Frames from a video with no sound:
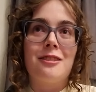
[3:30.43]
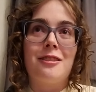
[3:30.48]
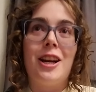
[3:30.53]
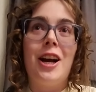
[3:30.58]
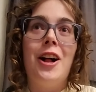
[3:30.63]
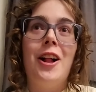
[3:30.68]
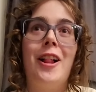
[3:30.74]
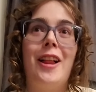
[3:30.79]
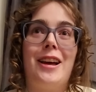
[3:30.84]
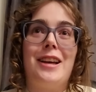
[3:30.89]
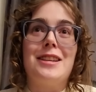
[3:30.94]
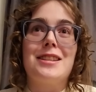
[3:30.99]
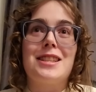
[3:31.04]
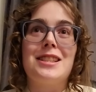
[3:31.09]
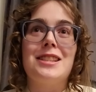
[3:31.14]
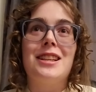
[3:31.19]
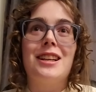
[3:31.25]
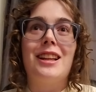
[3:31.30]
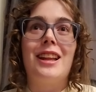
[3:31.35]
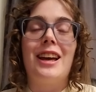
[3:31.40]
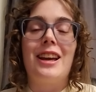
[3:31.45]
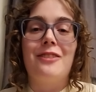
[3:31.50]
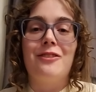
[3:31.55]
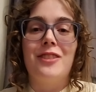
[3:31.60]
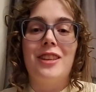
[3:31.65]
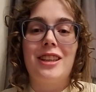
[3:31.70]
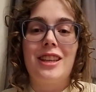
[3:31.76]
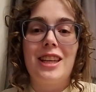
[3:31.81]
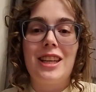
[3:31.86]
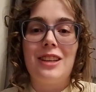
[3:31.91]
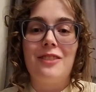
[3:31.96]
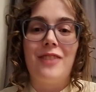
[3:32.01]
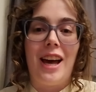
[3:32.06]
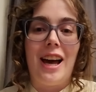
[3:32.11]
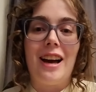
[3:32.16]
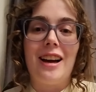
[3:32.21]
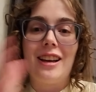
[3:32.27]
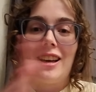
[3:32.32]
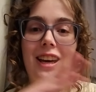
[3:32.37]
realize until I'm looking
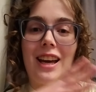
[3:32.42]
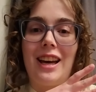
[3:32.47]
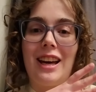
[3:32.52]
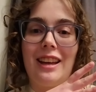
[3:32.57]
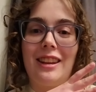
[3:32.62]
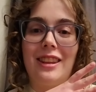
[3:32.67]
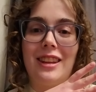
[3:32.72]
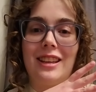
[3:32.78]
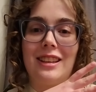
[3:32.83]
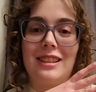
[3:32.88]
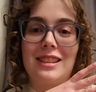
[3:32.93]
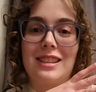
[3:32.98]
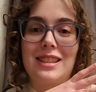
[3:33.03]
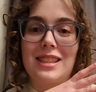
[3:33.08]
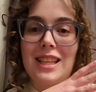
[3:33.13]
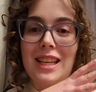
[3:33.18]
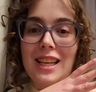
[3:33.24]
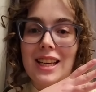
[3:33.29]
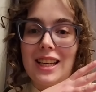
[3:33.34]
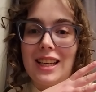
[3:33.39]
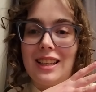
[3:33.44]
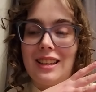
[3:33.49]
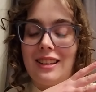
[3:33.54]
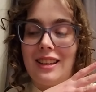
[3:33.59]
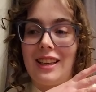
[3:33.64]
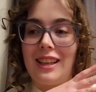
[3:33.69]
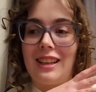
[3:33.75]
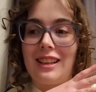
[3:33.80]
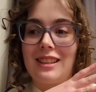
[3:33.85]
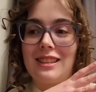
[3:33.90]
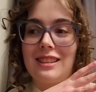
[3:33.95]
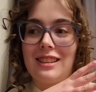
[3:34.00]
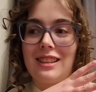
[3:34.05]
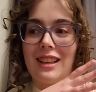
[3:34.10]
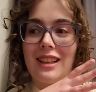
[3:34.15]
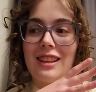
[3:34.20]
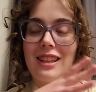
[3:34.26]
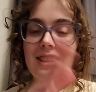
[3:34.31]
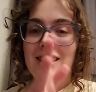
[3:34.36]
back at this like
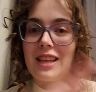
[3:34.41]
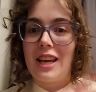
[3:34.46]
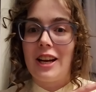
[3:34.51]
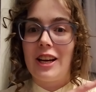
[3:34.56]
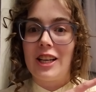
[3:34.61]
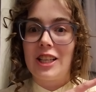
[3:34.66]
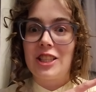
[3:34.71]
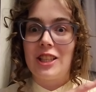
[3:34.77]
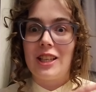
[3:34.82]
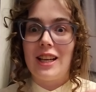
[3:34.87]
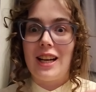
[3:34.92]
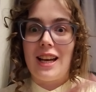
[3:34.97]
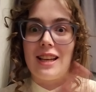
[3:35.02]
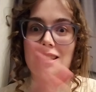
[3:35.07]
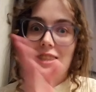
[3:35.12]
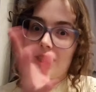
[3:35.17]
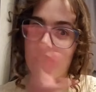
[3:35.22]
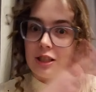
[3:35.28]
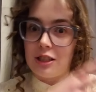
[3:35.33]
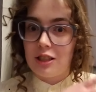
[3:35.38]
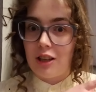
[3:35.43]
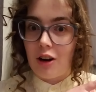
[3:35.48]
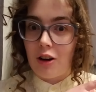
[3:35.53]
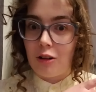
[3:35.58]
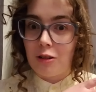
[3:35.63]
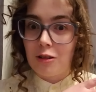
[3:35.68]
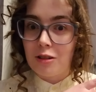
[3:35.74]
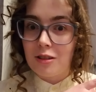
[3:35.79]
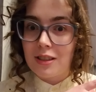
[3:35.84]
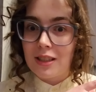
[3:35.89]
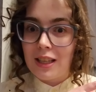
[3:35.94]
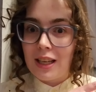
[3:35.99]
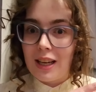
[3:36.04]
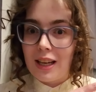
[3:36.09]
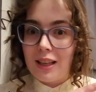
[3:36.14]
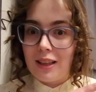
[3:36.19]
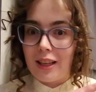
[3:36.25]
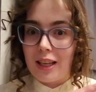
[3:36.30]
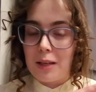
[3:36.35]
at uh, this character as an adult
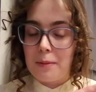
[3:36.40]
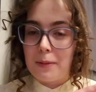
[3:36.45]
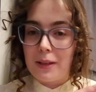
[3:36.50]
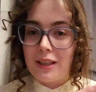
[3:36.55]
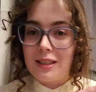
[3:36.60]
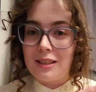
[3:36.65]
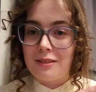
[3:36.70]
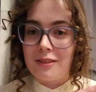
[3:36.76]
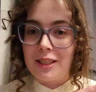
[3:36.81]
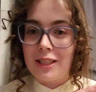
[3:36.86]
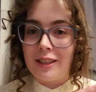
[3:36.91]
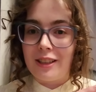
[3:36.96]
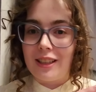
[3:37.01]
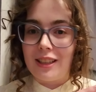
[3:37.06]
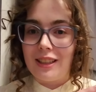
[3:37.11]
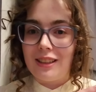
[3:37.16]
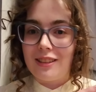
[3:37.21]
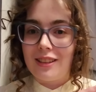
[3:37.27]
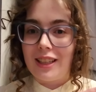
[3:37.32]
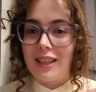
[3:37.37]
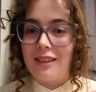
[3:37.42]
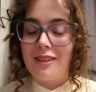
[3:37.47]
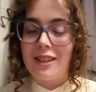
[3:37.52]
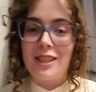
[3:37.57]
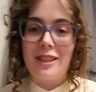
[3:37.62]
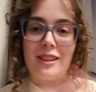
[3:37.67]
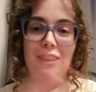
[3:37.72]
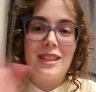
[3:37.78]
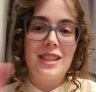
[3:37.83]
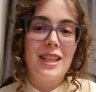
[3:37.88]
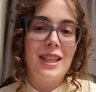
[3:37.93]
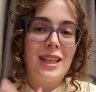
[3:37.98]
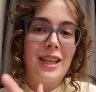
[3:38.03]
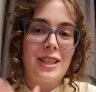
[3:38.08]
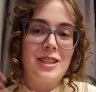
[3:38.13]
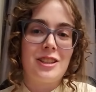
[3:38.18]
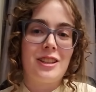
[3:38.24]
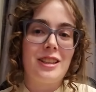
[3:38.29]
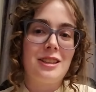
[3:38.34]
like because when you're like when you're a
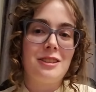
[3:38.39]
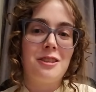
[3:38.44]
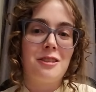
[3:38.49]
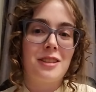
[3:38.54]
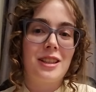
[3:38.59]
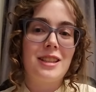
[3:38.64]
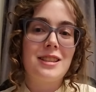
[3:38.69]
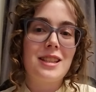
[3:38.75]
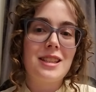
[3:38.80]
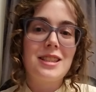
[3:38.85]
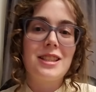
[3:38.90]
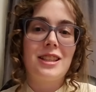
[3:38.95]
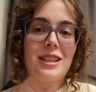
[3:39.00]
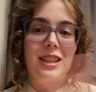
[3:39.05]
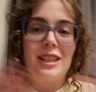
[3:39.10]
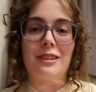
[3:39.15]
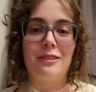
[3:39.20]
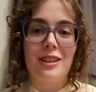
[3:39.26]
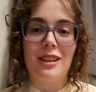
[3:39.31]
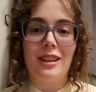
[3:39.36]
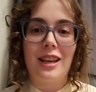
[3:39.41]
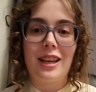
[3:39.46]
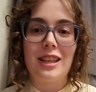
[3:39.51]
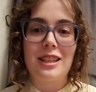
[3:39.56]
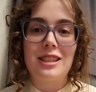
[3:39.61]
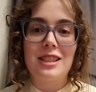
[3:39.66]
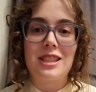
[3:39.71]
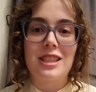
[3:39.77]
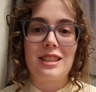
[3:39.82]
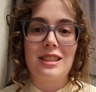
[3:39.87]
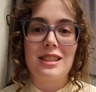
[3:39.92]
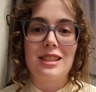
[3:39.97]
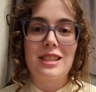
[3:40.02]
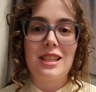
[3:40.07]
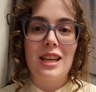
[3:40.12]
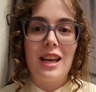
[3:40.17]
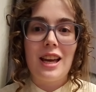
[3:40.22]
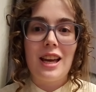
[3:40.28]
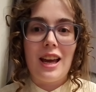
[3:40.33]
teenager you don't necessarily realize just
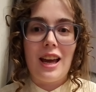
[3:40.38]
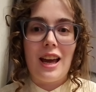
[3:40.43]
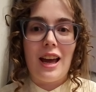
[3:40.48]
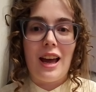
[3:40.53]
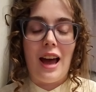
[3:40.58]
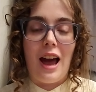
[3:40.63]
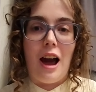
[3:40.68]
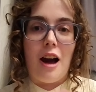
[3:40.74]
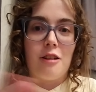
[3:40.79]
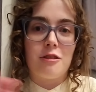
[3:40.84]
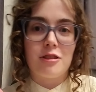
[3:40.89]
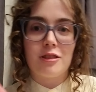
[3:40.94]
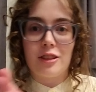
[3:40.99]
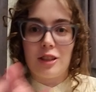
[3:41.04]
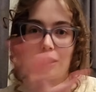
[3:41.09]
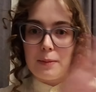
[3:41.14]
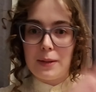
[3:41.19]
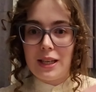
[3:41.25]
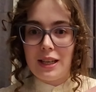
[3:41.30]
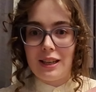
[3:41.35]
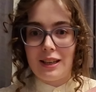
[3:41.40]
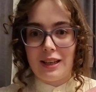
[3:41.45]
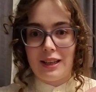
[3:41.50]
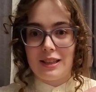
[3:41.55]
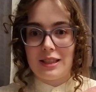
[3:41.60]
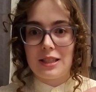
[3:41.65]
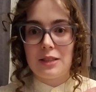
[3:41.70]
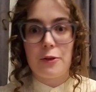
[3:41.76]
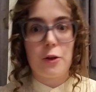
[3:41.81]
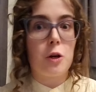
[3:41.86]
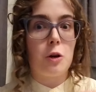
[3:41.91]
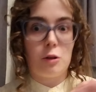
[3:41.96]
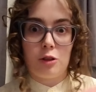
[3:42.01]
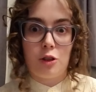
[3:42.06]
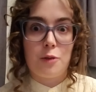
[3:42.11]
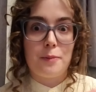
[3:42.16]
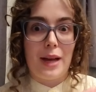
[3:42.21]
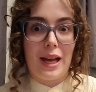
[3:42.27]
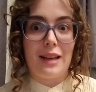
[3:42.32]
how creepy it is for
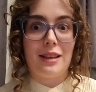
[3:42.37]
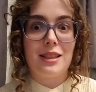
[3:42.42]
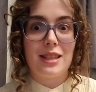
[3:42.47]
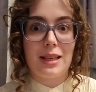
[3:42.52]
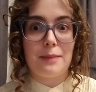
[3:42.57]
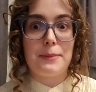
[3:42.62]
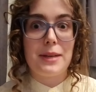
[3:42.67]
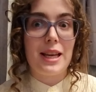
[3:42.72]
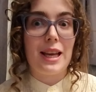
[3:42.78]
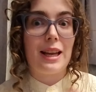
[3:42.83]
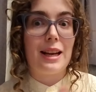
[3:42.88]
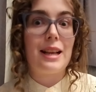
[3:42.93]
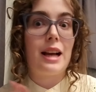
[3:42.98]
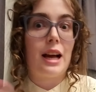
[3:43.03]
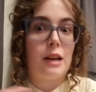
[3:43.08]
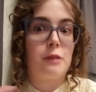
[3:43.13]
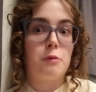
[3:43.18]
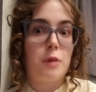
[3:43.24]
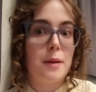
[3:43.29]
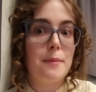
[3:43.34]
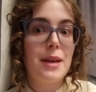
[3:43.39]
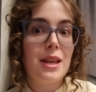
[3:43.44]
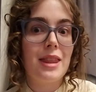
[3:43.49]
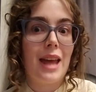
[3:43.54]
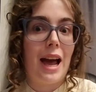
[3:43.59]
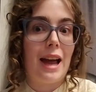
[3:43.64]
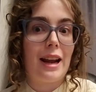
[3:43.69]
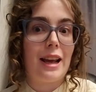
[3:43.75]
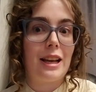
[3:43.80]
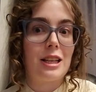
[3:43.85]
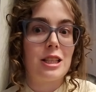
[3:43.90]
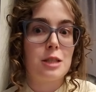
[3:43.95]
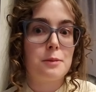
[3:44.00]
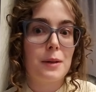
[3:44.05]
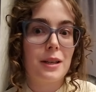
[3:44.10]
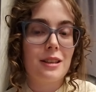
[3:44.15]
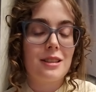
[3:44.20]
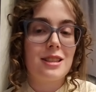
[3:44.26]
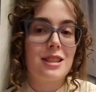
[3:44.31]
older men to be hitting on women that age
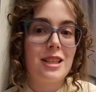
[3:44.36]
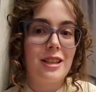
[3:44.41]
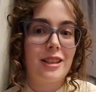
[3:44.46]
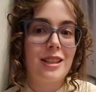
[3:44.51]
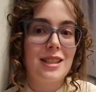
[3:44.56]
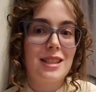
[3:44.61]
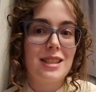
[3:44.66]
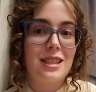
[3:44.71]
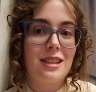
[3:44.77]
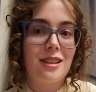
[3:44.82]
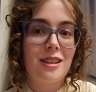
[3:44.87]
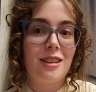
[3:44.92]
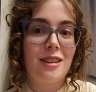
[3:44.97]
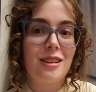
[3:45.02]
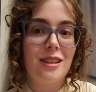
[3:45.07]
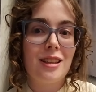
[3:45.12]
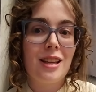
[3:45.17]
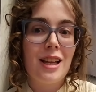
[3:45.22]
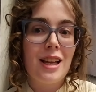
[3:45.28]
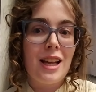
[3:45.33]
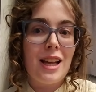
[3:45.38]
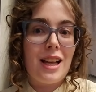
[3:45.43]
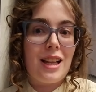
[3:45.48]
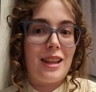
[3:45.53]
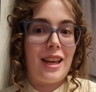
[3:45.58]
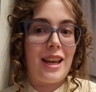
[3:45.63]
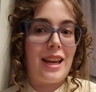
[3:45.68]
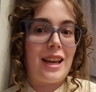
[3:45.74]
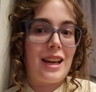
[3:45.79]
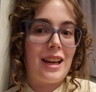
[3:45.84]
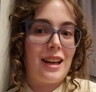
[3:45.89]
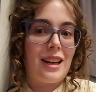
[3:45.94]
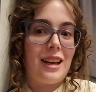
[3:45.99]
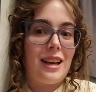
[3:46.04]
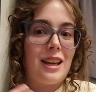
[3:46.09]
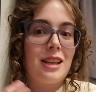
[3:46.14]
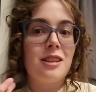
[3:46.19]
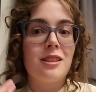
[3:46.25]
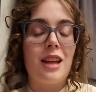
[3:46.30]
because they're still like
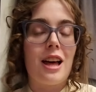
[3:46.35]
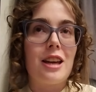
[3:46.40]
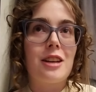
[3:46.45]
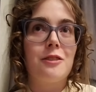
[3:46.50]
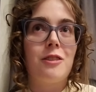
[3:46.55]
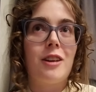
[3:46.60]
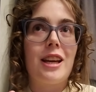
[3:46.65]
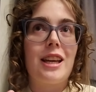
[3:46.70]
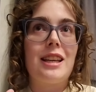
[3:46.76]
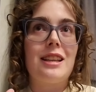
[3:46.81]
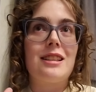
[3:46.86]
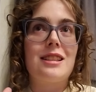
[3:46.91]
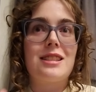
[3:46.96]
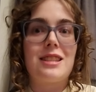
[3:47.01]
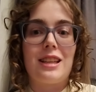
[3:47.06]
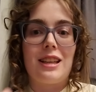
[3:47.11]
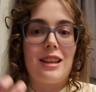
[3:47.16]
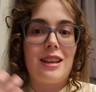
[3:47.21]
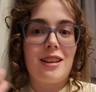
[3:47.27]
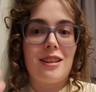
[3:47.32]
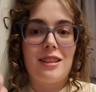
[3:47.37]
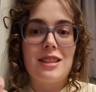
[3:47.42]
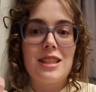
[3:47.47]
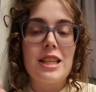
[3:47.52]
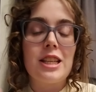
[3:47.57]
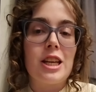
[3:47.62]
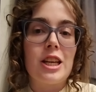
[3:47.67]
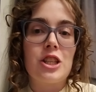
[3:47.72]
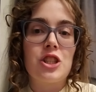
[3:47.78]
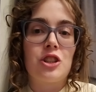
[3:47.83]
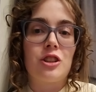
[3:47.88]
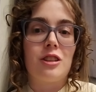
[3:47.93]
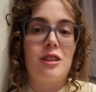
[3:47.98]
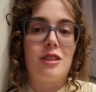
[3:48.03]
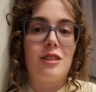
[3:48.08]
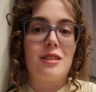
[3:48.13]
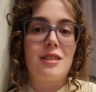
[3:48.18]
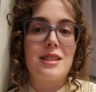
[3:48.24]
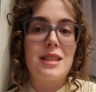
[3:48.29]
in a lot of ways like teenage
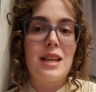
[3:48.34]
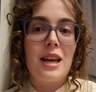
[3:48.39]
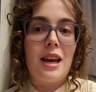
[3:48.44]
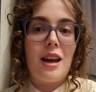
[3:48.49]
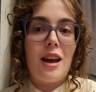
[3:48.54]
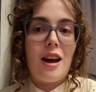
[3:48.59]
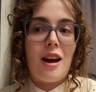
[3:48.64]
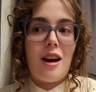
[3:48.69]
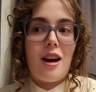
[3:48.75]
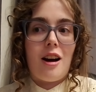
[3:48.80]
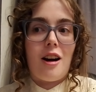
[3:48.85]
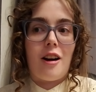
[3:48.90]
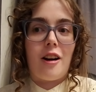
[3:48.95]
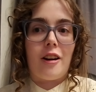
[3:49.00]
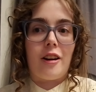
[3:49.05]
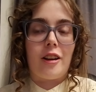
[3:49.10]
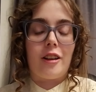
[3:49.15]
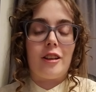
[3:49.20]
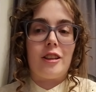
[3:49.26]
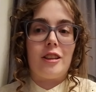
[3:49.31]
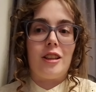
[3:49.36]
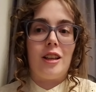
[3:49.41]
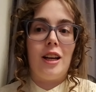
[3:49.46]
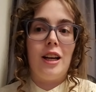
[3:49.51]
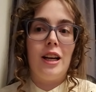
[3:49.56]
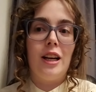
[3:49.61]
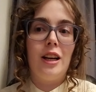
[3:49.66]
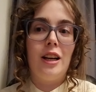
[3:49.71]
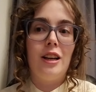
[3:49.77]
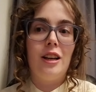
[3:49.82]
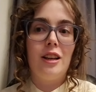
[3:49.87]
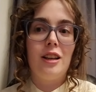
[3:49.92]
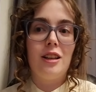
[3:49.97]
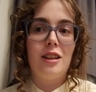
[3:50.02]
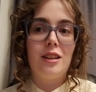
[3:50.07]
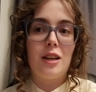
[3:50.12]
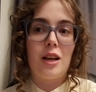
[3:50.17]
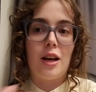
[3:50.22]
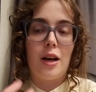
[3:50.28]
girls are
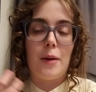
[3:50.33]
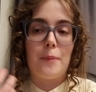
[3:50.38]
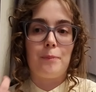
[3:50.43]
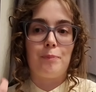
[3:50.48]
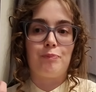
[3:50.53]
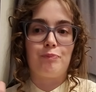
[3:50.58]
um